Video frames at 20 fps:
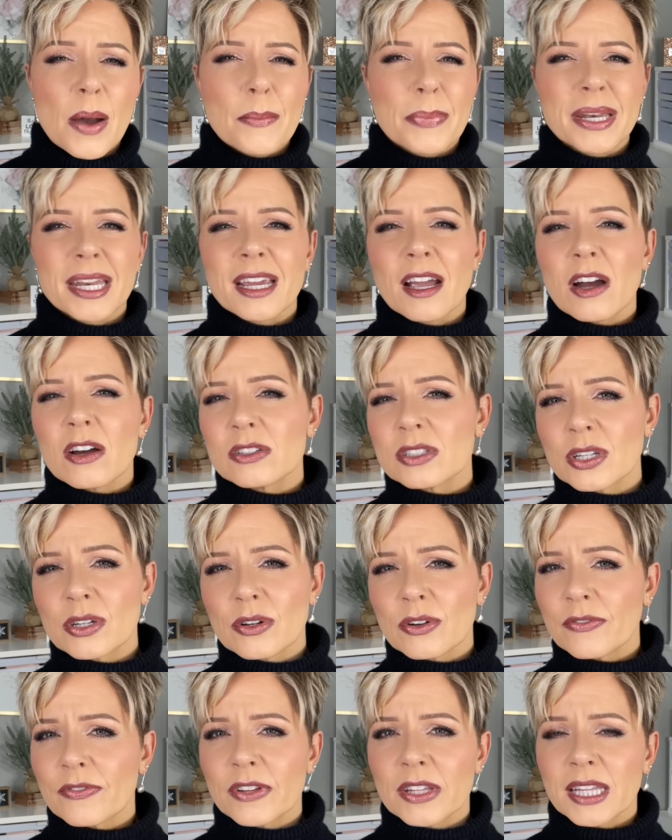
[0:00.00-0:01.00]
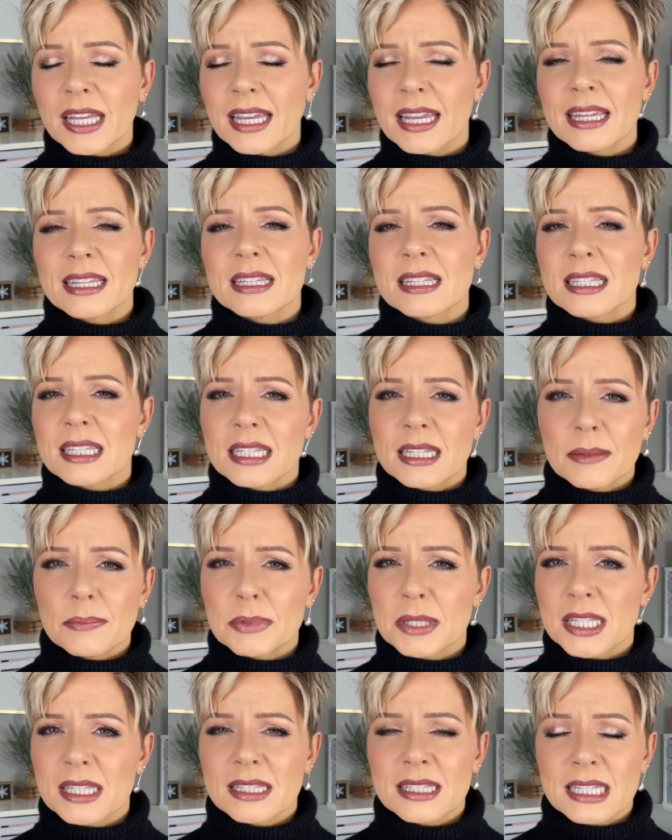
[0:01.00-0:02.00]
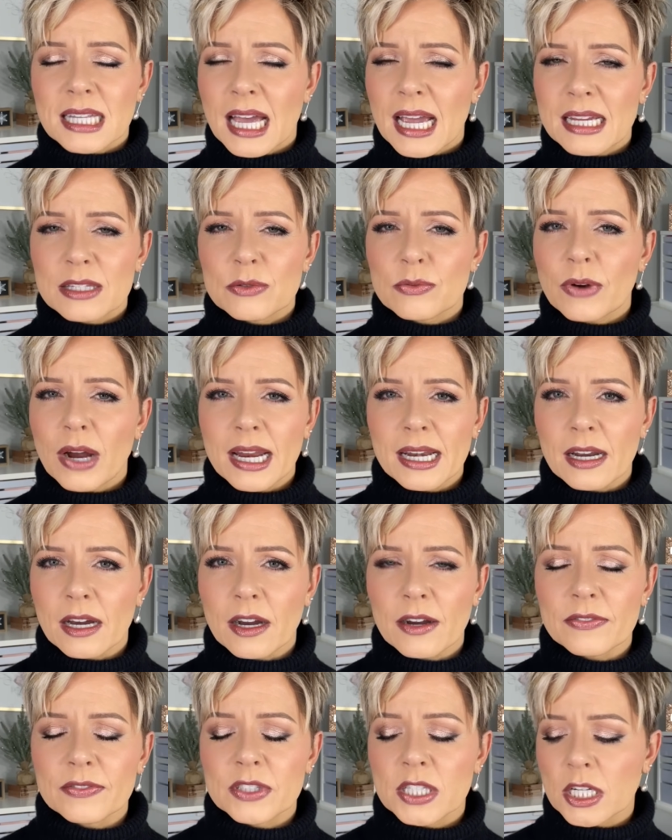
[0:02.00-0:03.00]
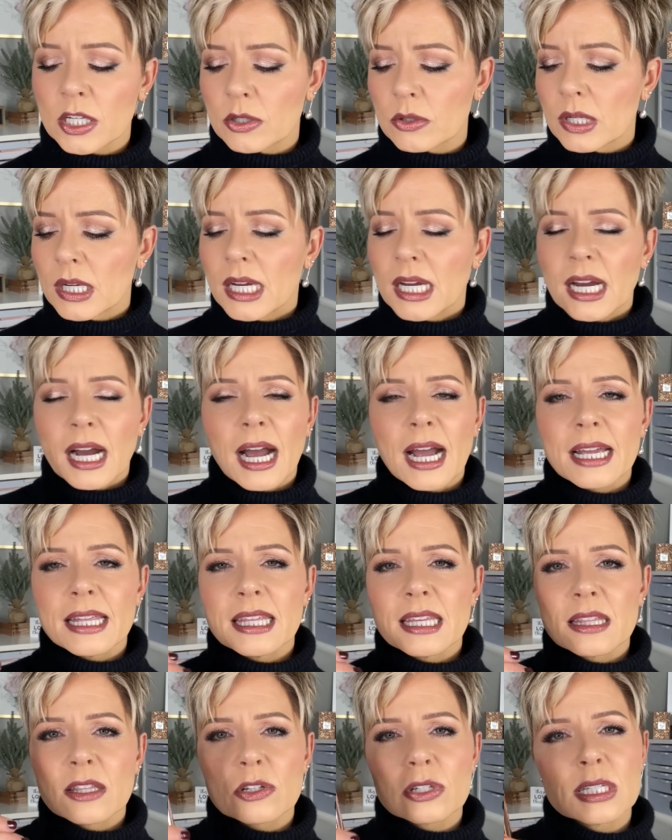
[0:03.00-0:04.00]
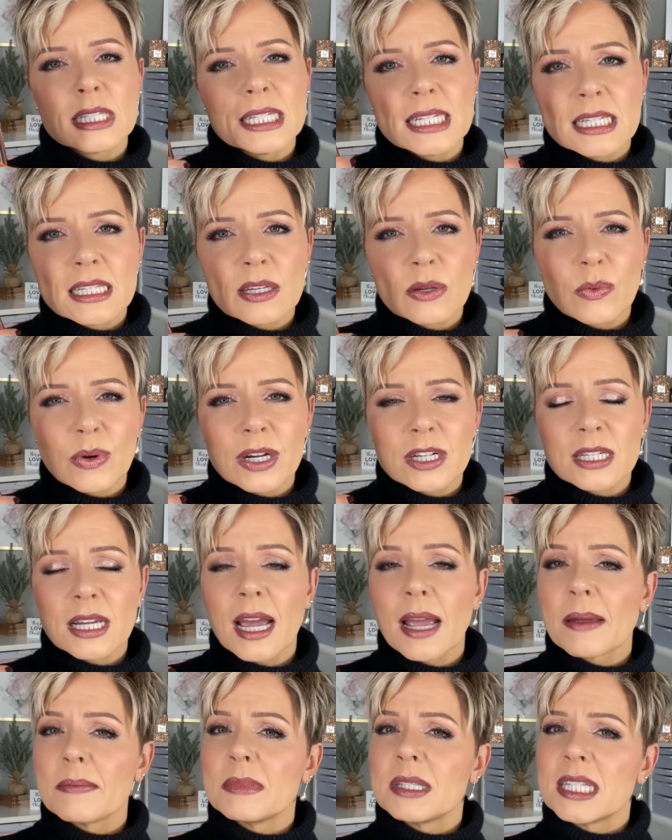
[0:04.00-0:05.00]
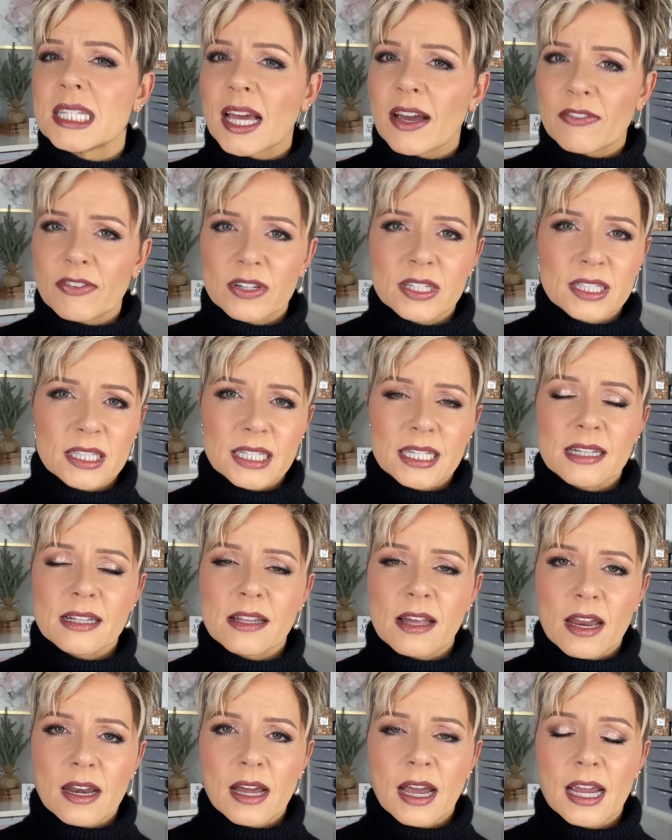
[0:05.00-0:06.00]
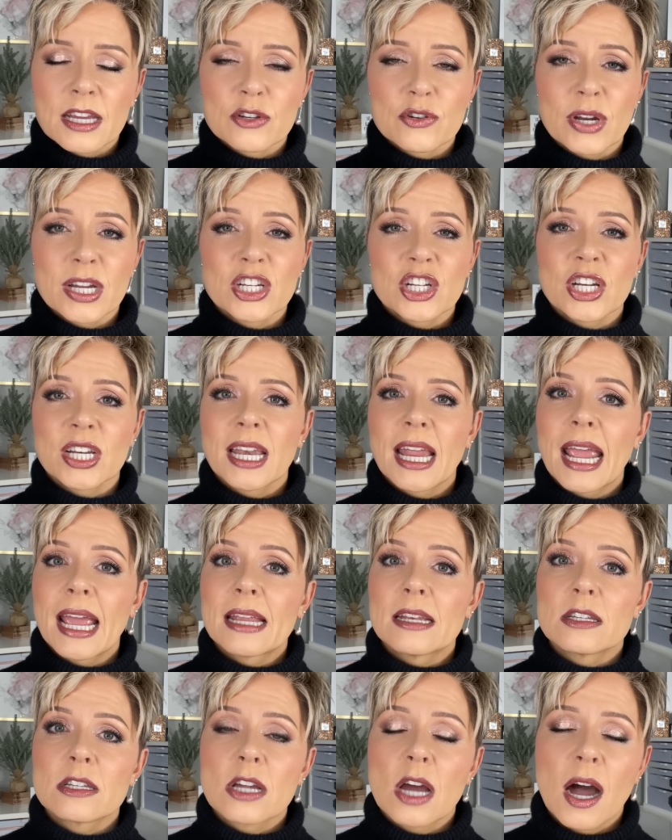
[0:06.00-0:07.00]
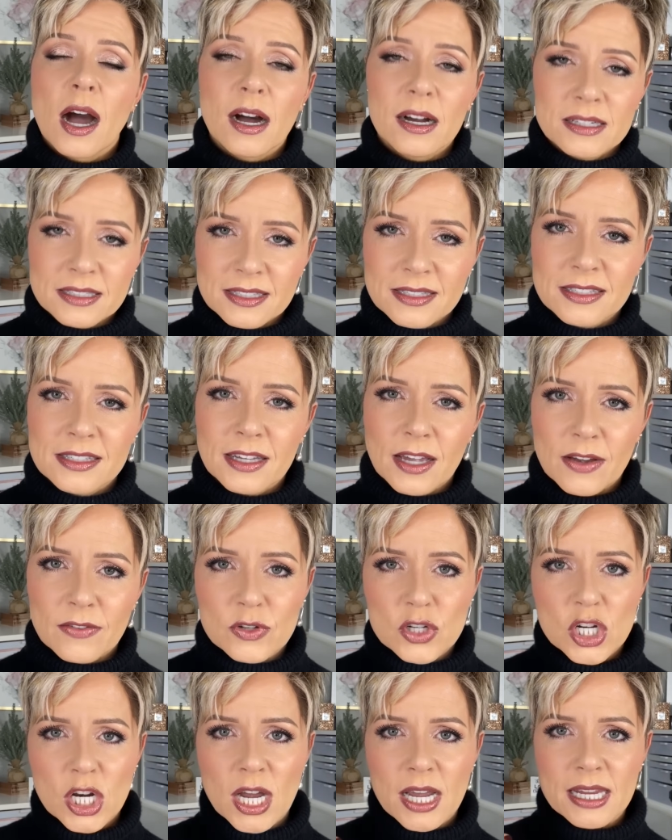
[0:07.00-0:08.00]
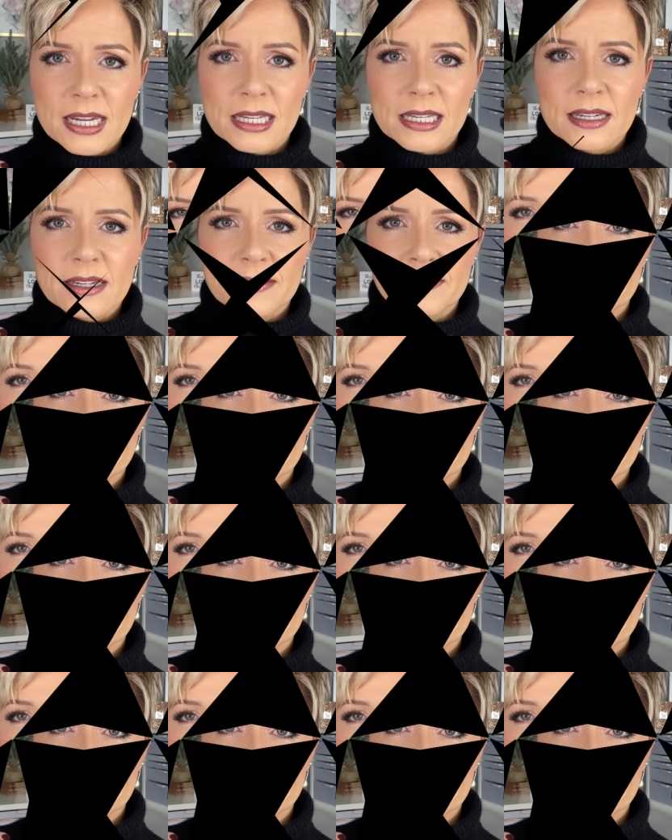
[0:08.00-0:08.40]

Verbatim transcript: but I also don't feel like it slips and slides right off. So I think there's decent wear time, definitely a lot of hydration, and tons of shine.